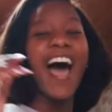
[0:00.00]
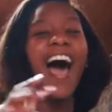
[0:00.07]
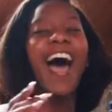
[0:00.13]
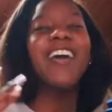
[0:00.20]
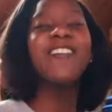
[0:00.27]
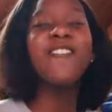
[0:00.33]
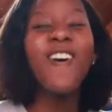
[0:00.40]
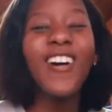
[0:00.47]

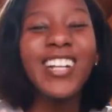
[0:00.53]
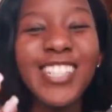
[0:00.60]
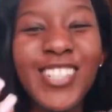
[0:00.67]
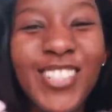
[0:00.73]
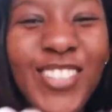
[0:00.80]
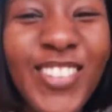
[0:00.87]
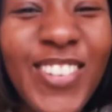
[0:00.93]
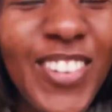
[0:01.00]
I want
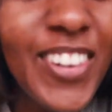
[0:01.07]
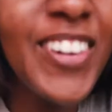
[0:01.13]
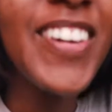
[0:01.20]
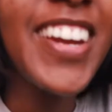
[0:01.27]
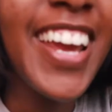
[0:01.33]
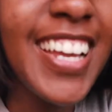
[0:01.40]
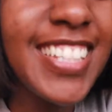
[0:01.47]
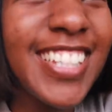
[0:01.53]
to
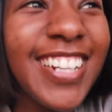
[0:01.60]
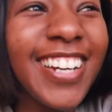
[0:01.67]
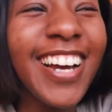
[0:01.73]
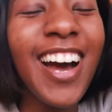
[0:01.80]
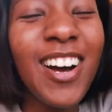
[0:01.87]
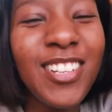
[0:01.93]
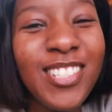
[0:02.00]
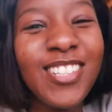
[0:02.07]
create an
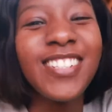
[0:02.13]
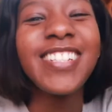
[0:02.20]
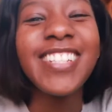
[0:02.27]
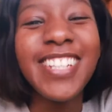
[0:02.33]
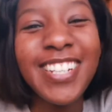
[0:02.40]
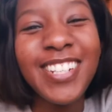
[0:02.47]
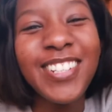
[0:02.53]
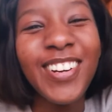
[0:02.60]
account on
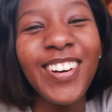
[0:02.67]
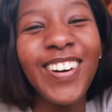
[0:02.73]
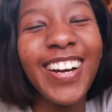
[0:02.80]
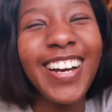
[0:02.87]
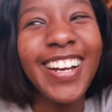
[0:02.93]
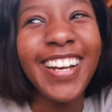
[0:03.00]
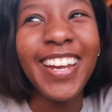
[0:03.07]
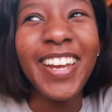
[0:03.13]

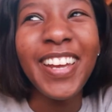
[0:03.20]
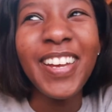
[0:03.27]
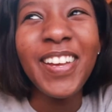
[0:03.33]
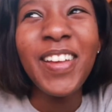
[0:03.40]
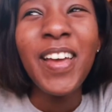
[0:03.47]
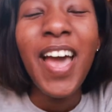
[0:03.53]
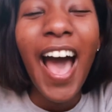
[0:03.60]
TikTok, ne?